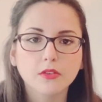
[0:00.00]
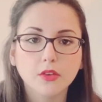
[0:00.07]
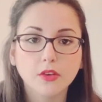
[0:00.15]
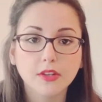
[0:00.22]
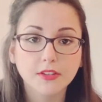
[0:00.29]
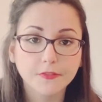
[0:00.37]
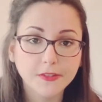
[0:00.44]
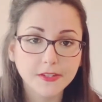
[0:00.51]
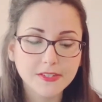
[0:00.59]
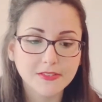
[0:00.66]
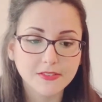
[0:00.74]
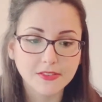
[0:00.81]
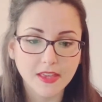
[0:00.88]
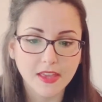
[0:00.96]
So in the
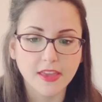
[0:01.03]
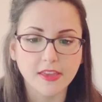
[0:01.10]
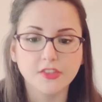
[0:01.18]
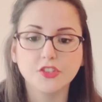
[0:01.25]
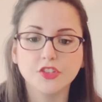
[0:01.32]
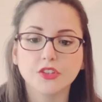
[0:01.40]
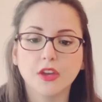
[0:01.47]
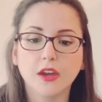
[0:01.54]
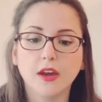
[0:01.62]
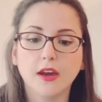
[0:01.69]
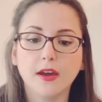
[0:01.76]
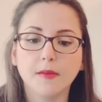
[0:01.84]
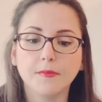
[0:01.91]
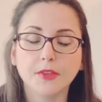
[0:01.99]
first stage,
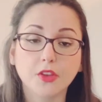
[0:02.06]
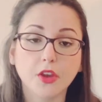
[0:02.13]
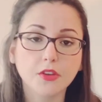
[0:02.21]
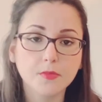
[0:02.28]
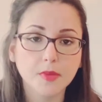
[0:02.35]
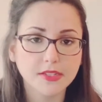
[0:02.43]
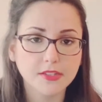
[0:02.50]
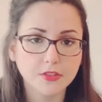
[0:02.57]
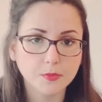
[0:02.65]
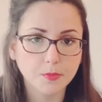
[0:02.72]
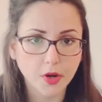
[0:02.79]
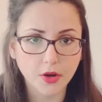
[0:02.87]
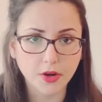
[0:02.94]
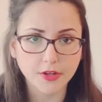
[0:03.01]
um, the document is
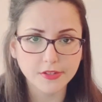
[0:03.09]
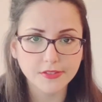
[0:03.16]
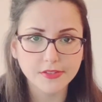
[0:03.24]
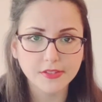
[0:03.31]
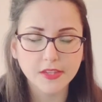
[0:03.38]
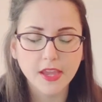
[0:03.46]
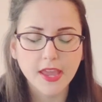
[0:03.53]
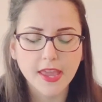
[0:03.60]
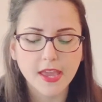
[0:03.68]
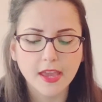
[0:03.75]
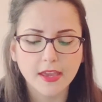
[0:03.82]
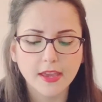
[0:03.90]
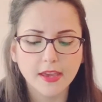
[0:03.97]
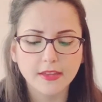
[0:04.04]
parsed
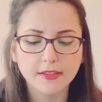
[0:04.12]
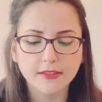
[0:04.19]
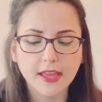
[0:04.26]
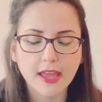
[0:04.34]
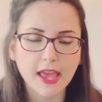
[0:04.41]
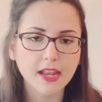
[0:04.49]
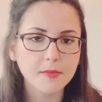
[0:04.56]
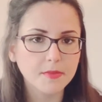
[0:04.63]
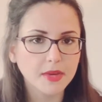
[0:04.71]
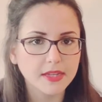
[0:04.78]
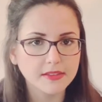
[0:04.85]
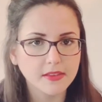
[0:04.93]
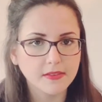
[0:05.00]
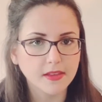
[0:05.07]
and the
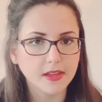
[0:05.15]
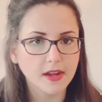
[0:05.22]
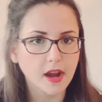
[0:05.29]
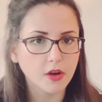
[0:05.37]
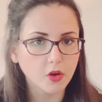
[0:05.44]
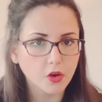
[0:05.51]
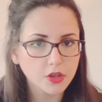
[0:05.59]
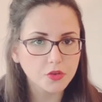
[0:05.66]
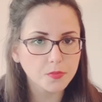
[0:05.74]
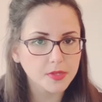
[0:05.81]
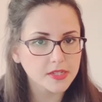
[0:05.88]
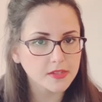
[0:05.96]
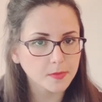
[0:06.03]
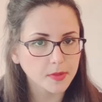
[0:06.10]
elements that are going to
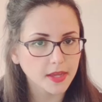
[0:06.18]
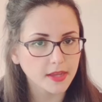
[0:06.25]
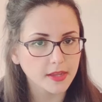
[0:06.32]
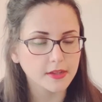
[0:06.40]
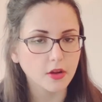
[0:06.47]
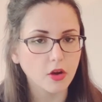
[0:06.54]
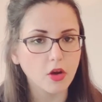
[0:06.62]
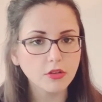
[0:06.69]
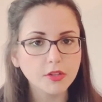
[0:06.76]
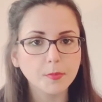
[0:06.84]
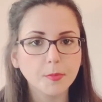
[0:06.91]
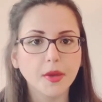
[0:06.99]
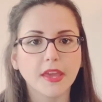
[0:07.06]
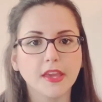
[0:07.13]
be displayed on the
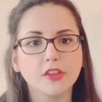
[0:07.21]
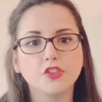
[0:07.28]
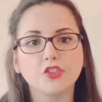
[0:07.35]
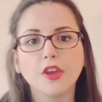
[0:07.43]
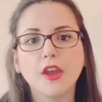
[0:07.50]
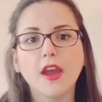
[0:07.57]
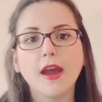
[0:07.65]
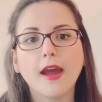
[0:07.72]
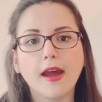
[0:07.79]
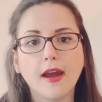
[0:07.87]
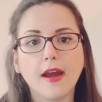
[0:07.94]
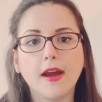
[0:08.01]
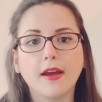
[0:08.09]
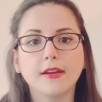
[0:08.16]
page
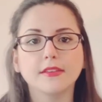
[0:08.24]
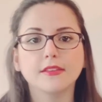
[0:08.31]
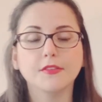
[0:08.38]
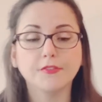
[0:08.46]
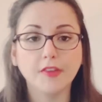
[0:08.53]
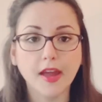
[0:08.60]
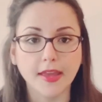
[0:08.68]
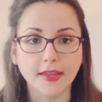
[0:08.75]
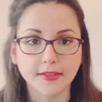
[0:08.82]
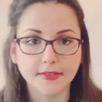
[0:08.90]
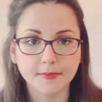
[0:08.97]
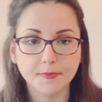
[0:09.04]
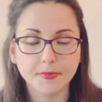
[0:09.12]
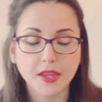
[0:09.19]
are
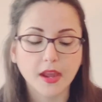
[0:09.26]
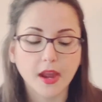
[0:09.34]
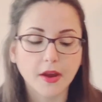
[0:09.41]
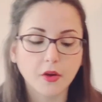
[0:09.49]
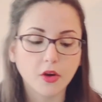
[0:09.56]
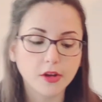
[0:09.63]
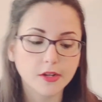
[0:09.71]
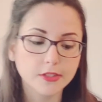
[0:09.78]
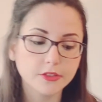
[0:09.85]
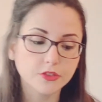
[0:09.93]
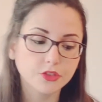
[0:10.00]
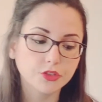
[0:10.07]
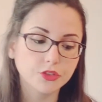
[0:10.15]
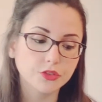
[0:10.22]
defined according
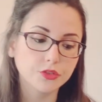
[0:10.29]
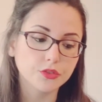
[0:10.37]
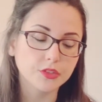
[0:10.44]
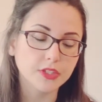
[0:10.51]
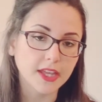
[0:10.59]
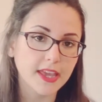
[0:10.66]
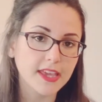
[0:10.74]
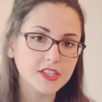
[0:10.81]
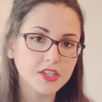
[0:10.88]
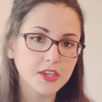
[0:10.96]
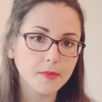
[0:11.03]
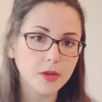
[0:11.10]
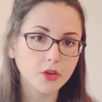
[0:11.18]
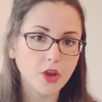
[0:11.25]
to the
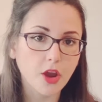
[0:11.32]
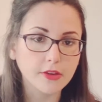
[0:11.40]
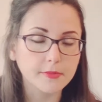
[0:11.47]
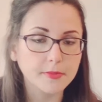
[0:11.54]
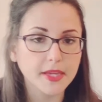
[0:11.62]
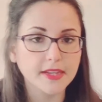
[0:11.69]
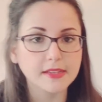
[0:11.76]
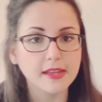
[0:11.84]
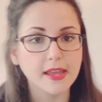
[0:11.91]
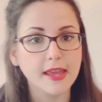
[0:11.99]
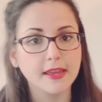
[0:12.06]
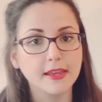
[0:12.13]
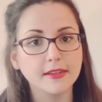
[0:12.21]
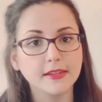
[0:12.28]
HTML document
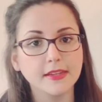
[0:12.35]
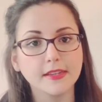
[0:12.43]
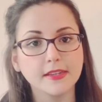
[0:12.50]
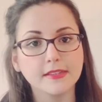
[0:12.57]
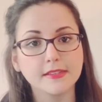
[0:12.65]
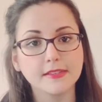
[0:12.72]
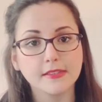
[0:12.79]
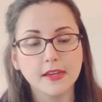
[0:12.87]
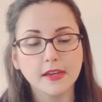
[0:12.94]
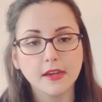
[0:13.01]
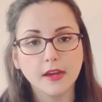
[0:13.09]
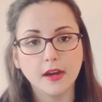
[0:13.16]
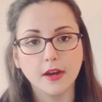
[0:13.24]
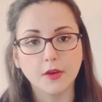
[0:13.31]
and its
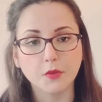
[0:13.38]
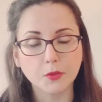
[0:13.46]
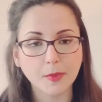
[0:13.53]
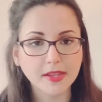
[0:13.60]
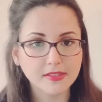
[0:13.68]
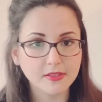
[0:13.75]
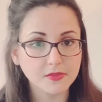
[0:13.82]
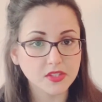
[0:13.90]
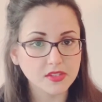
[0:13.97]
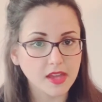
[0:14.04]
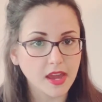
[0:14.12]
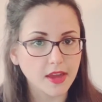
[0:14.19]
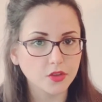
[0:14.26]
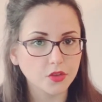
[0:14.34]
our uh, respective
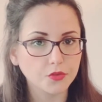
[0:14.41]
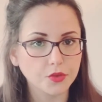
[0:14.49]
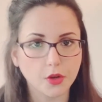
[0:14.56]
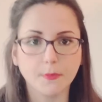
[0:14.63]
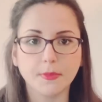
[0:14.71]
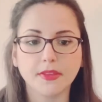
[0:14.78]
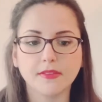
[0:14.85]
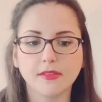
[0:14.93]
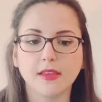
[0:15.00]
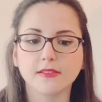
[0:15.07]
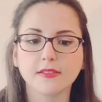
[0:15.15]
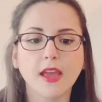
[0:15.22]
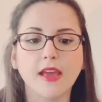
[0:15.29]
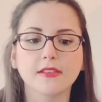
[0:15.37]
styles from the
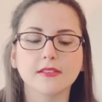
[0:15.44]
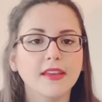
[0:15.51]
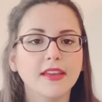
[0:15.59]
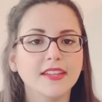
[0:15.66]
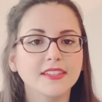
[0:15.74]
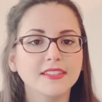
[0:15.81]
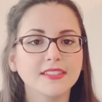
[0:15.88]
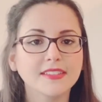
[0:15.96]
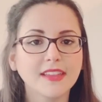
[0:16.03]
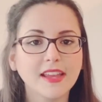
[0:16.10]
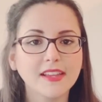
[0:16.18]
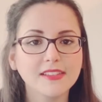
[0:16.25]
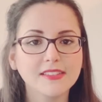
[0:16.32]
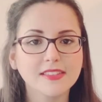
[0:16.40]
CSS. And in the
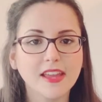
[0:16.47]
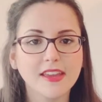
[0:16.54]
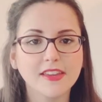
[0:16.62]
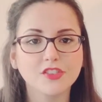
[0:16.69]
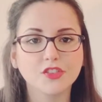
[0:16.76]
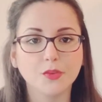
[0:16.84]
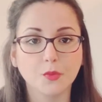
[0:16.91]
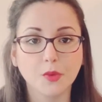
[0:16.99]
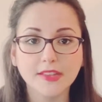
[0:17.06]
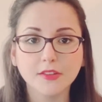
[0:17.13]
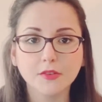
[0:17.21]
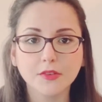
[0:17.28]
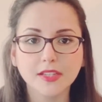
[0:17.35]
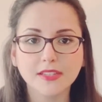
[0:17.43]
second stage, the
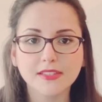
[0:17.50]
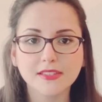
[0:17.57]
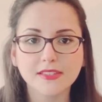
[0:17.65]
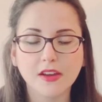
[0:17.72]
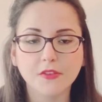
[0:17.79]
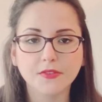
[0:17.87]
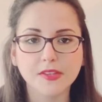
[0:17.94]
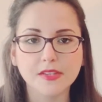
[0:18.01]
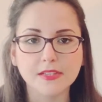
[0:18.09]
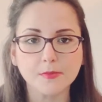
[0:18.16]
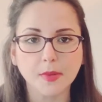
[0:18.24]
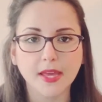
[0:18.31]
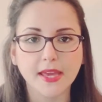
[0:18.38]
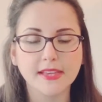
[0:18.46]
rendering itself takes
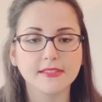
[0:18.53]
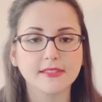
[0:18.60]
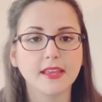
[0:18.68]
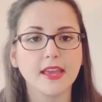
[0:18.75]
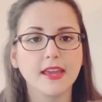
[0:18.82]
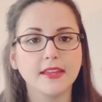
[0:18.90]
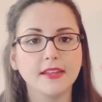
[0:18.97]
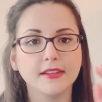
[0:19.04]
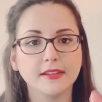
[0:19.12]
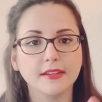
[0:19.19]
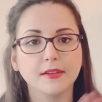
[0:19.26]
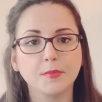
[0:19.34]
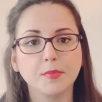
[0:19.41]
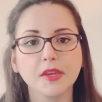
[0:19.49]
place and
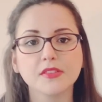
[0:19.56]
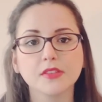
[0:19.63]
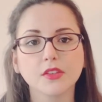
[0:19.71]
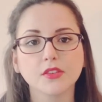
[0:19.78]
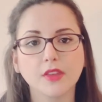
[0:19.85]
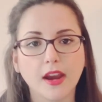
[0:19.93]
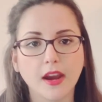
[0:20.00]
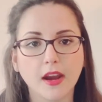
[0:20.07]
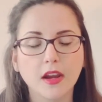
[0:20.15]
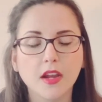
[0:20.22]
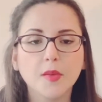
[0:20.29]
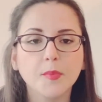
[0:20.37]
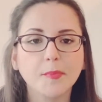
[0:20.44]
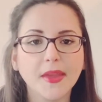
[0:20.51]
the pixels are
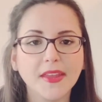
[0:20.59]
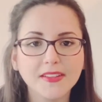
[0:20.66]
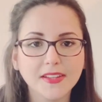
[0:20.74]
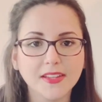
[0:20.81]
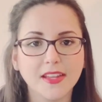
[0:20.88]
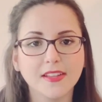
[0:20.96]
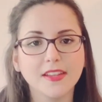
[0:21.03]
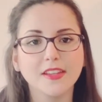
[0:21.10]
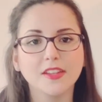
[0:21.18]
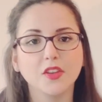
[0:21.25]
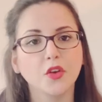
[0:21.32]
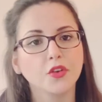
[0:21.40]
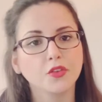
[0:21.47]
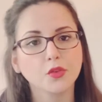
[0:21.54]
painted
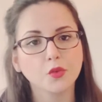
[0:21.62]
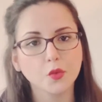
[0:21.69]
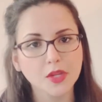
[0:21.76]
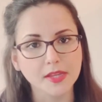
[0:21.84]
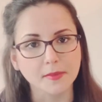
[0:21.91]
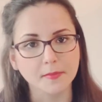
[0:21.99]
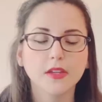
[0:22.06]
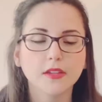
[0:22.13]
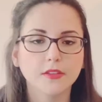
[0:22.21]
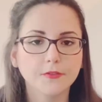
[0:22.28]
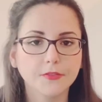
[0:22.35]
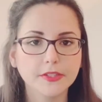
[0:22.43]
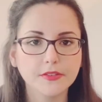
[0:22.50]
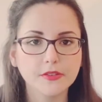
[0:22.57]
in your screen. The
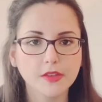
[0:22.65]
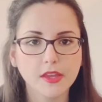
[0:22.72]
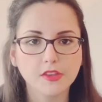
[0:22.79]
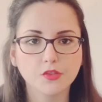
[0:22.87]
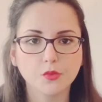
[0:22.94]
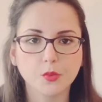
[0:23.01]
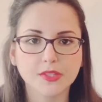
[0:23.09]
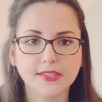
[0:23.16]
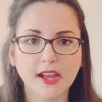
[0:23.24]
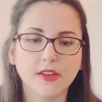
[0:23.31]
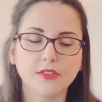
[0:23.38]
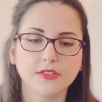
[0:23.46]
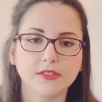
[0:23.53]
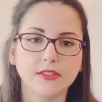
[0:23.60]
first stage
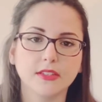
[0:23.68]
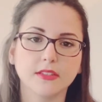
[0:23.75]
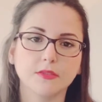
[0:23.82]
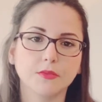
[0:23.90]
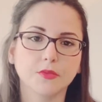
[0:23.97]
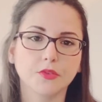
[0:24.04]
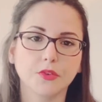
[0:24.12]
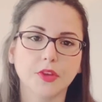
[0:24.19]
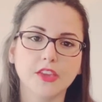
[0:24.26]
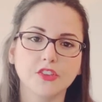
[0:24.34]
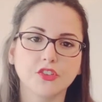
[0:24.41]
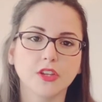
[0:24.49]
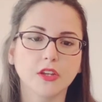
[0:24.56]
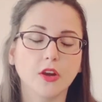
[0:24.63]
results in the
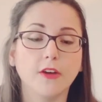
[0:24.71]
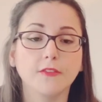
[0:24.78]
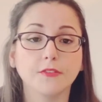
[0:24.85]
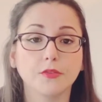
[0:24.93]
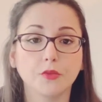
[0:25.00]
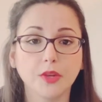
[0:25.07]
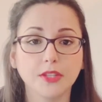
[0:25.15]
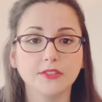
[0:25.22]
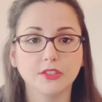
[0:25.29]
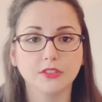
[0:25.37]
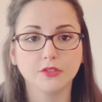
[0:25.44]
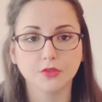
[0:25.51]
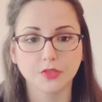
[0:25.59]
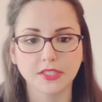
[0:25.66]
creation of a render
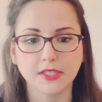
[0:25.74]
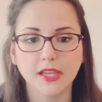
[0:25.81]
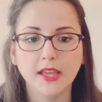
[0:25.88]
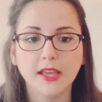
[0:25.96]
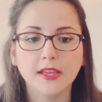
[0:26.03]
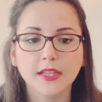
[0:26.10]
tree.